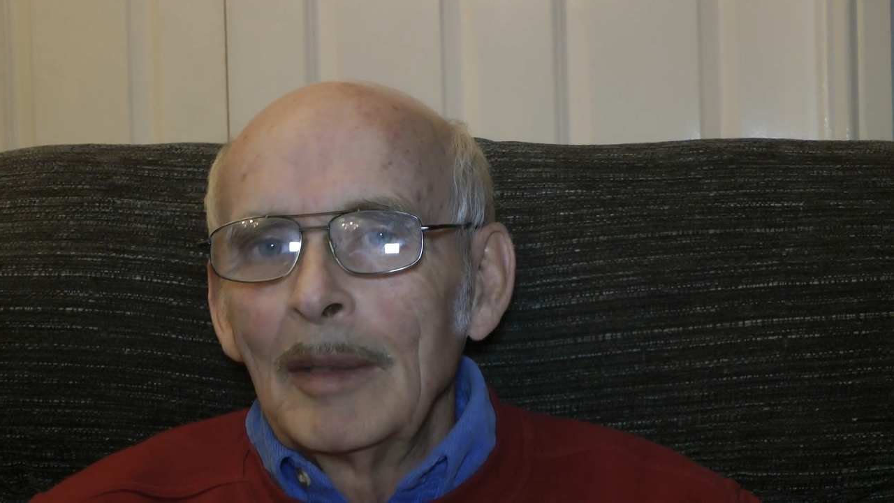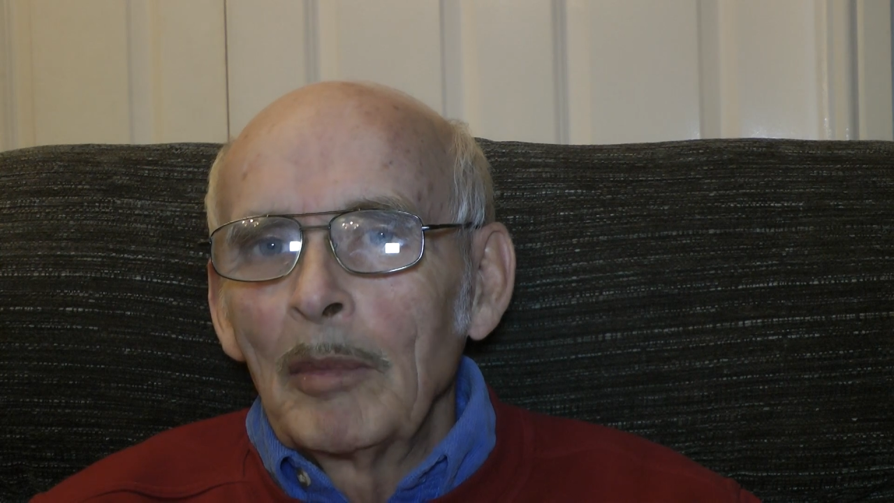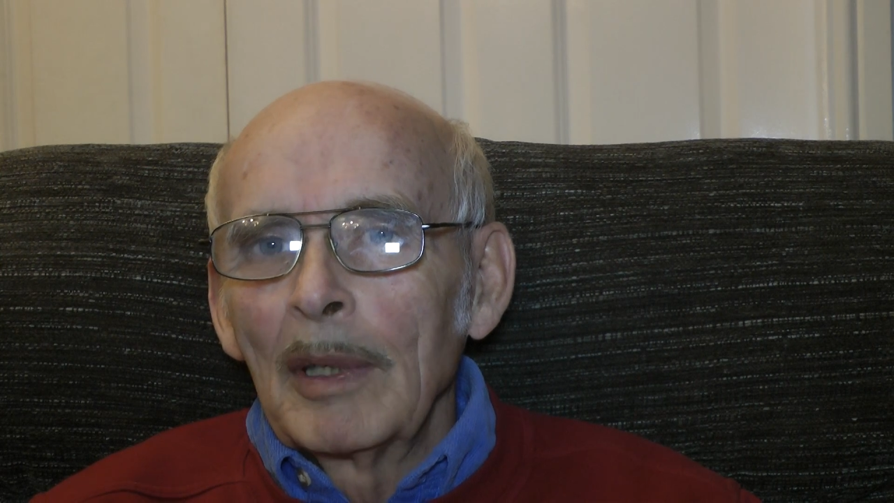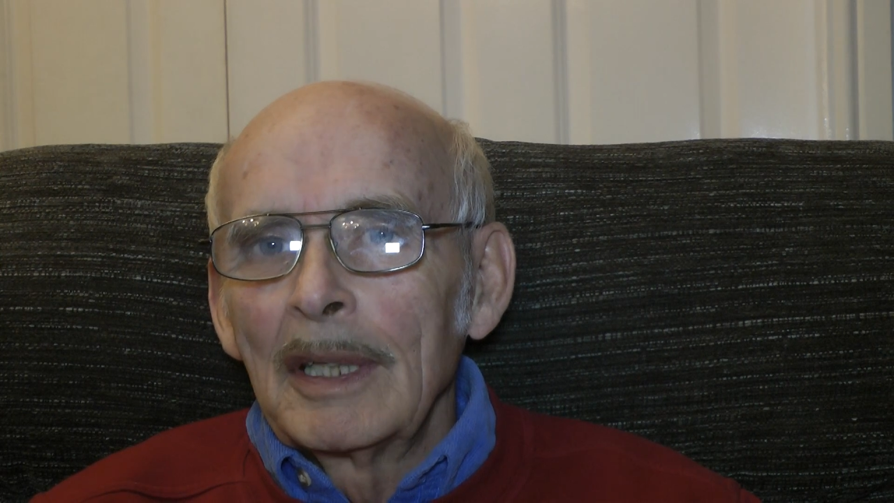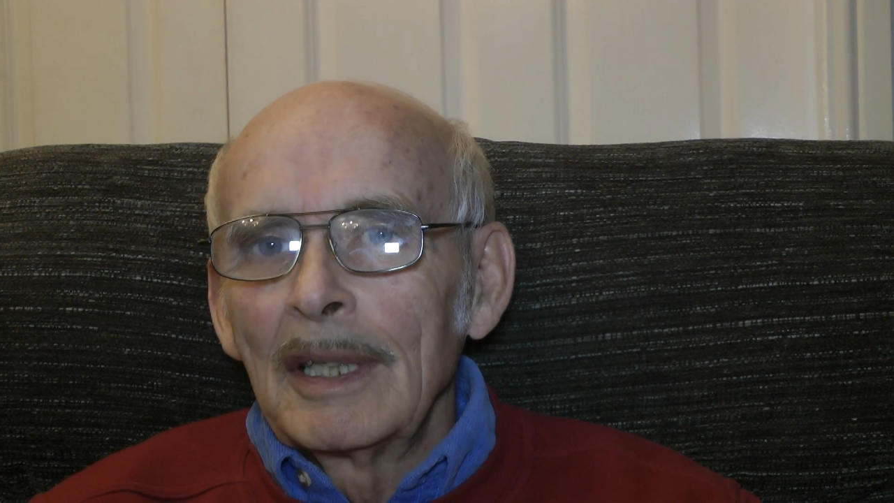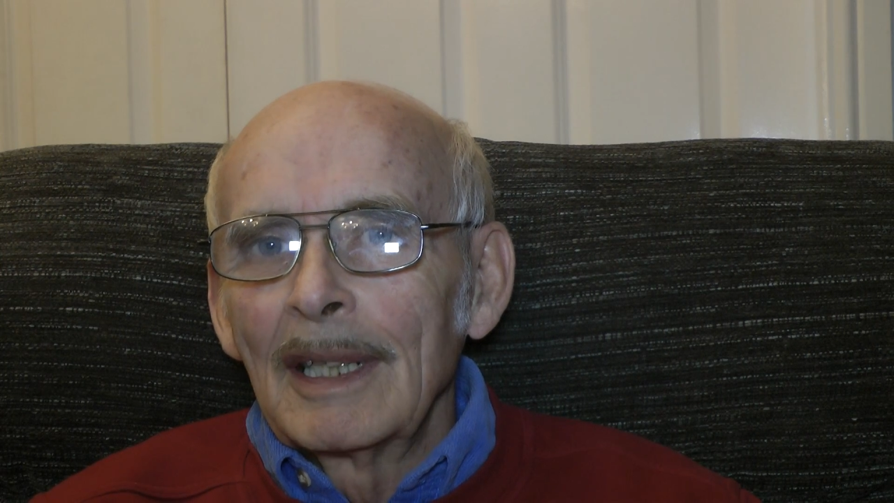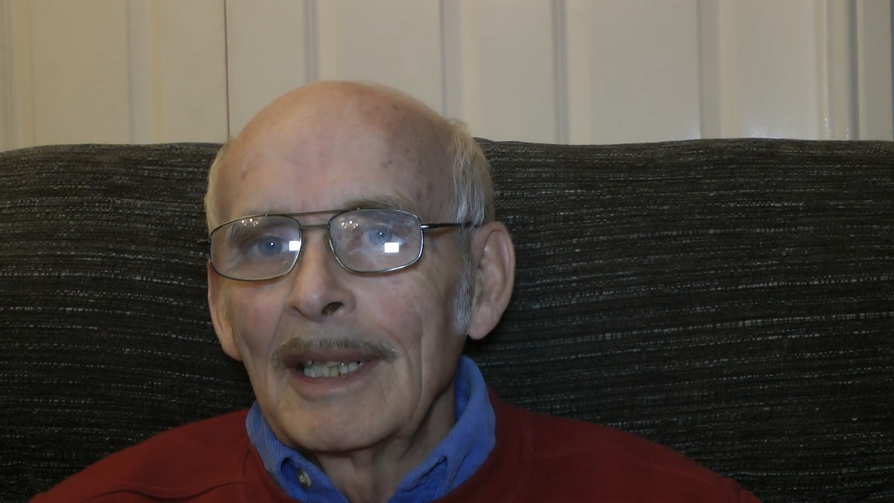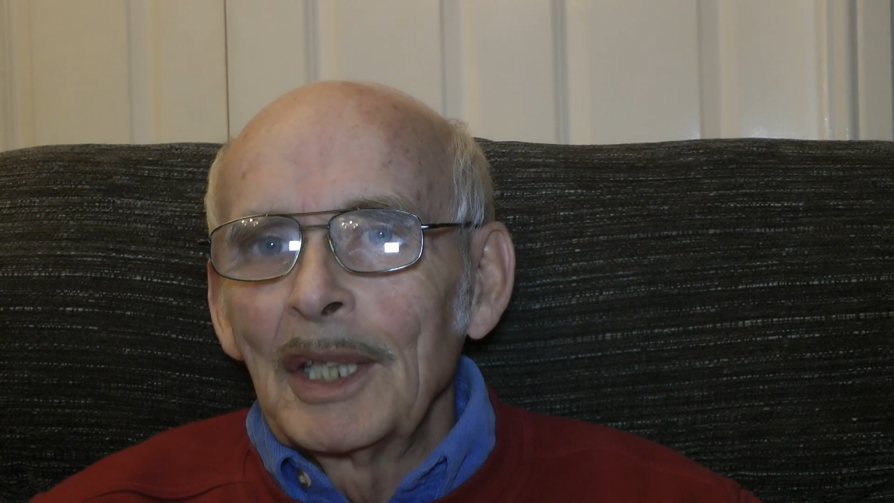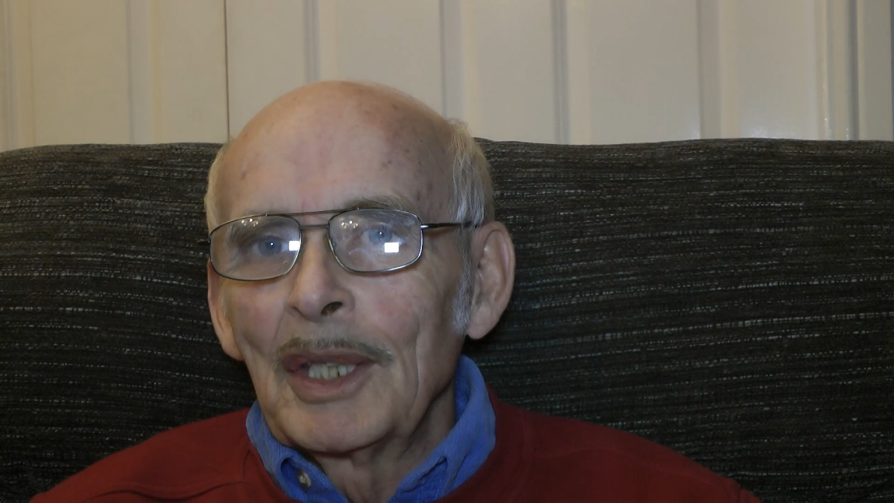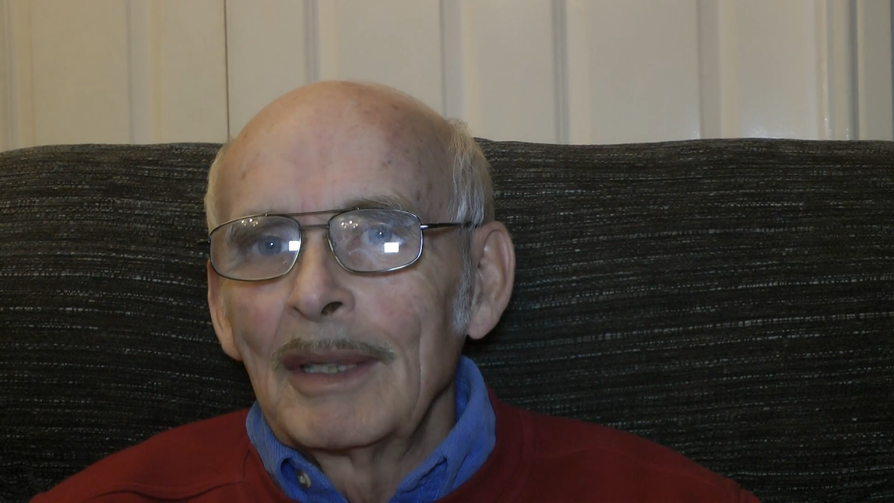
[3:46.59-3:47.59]
places
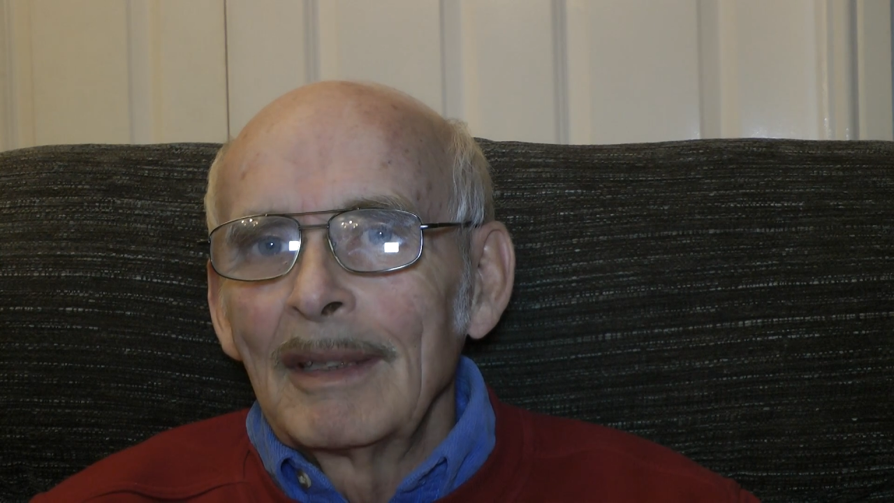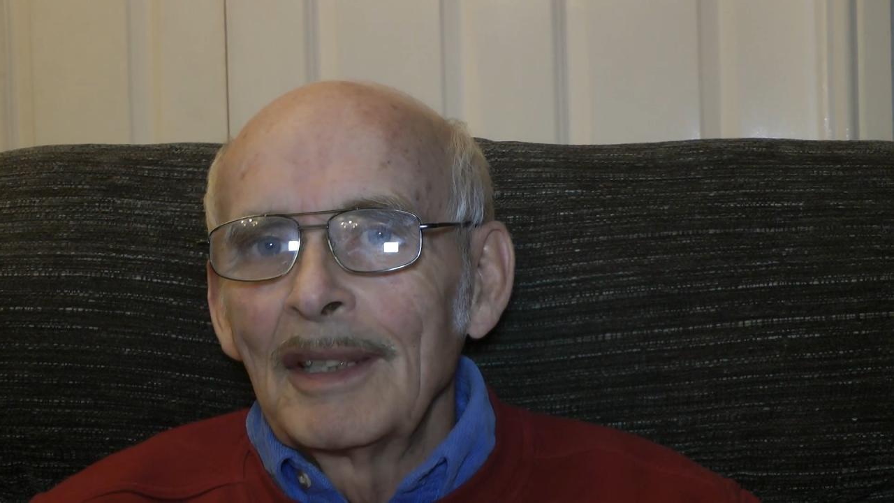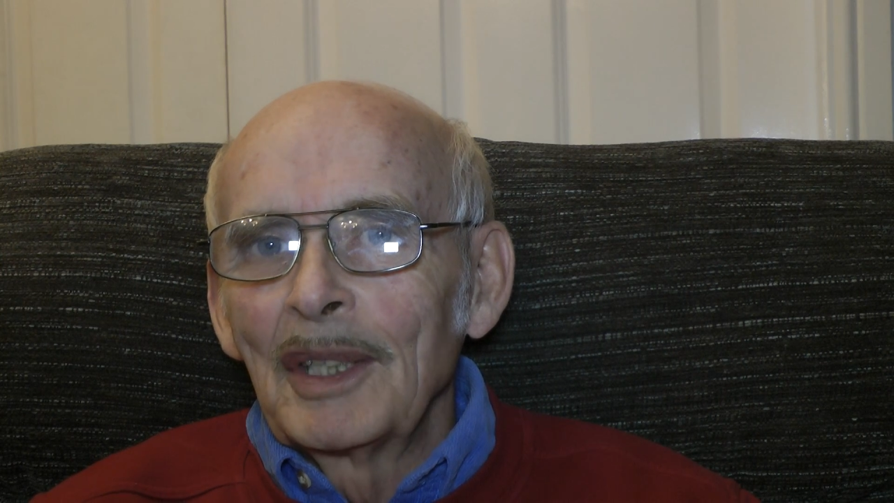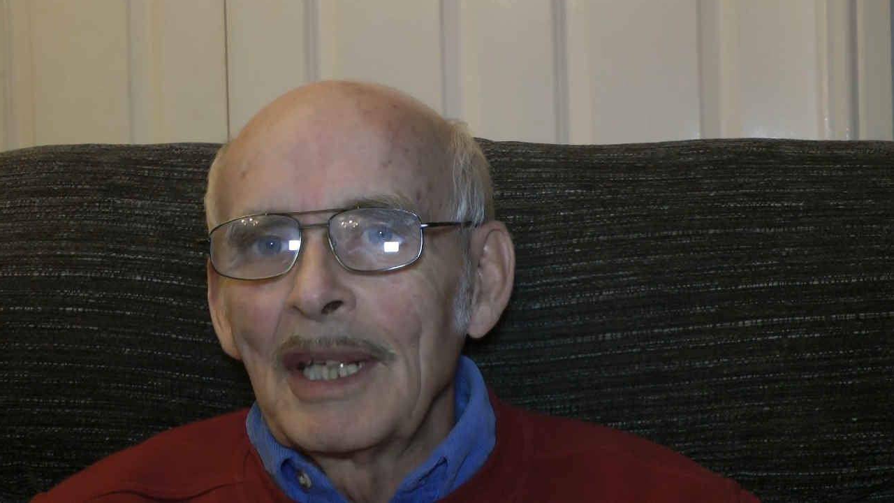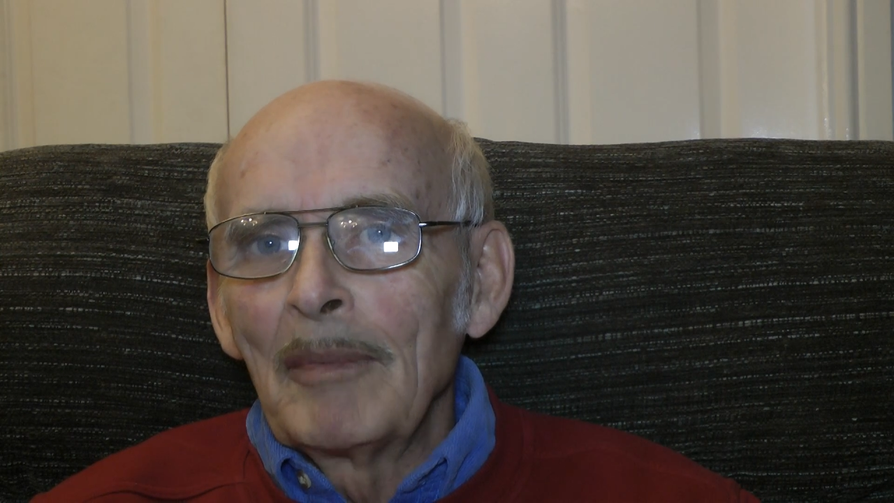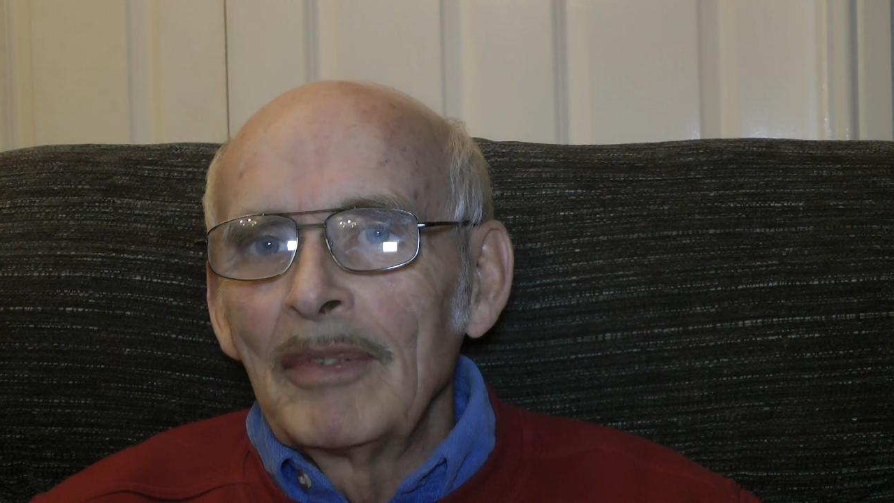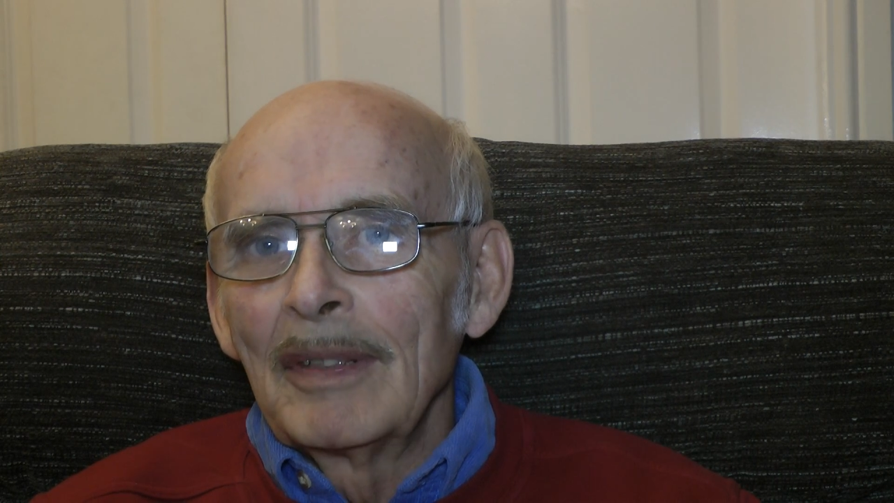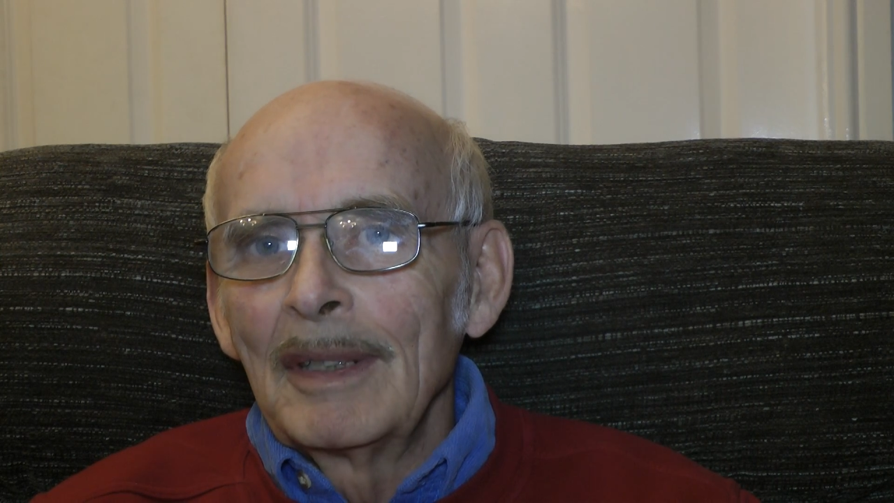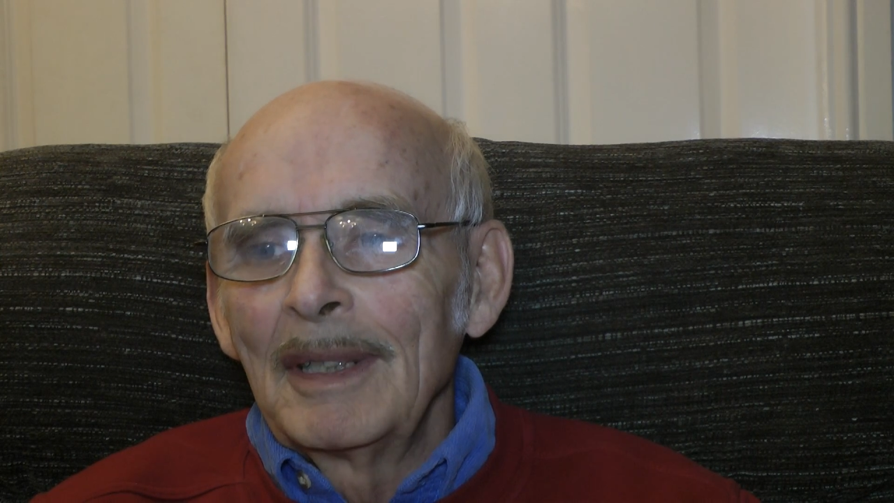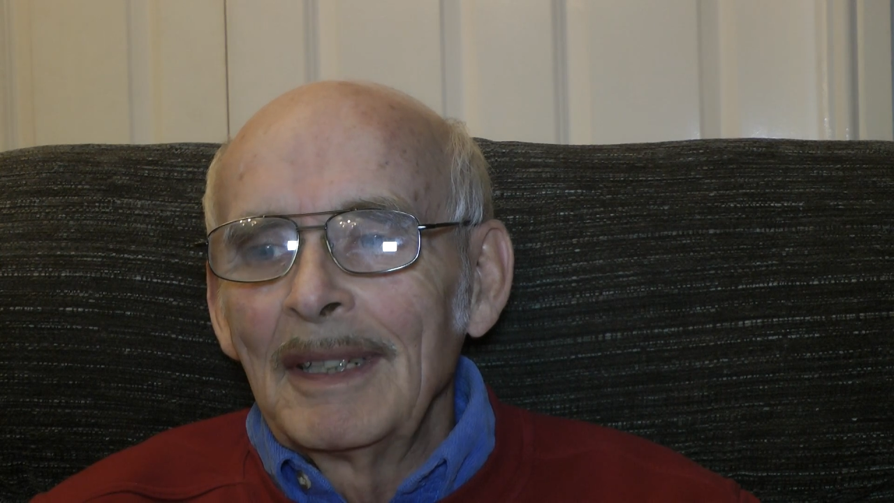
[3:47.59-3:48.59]
like
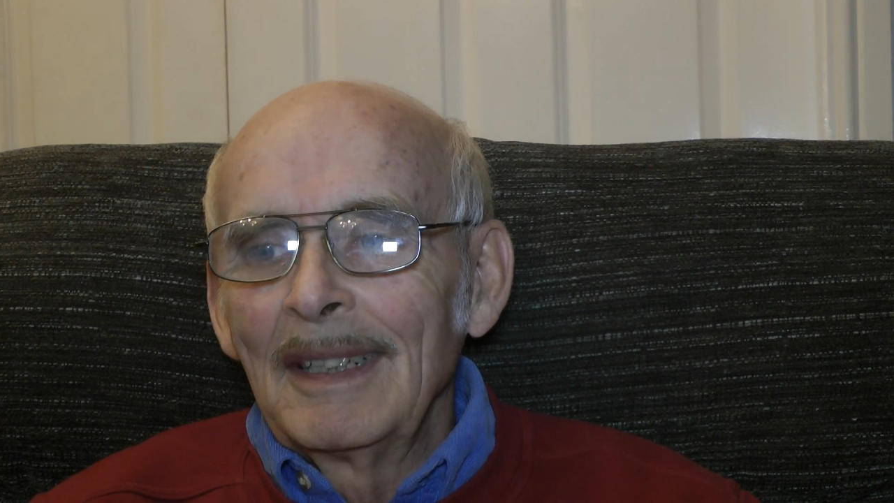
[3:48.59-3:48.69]
Stamford,